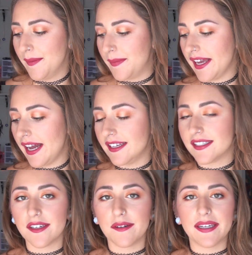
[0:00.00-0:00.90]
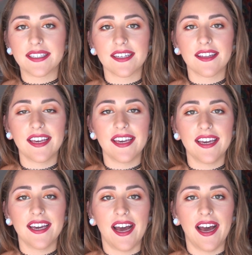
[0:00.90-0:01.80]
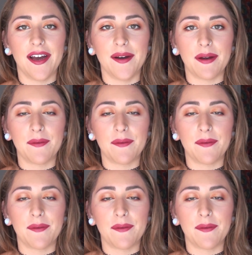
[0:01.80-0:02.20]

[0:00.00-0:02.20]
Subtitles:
But yeah, so basically, I